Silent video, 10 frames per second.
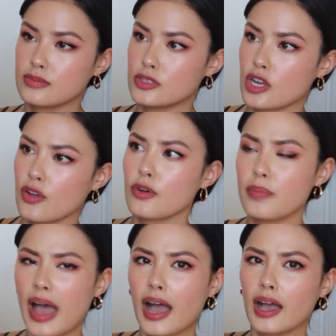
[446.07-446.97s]
duffel
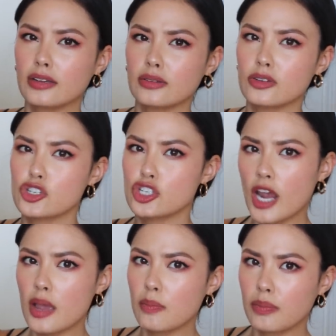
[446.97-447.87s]
bag
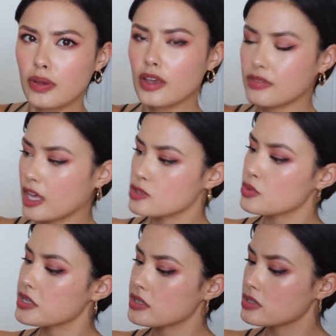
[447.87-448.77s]
shape, if that's what
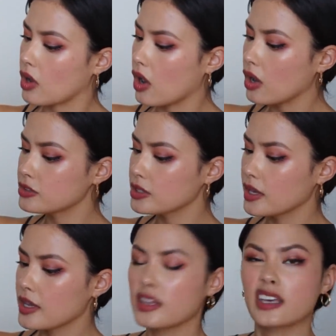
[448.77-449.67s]
this is called,
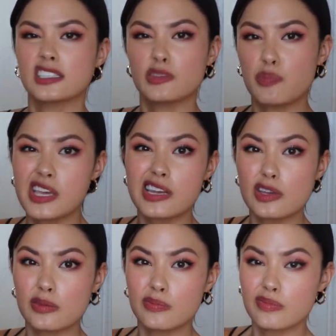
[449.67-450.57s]
the like Speedy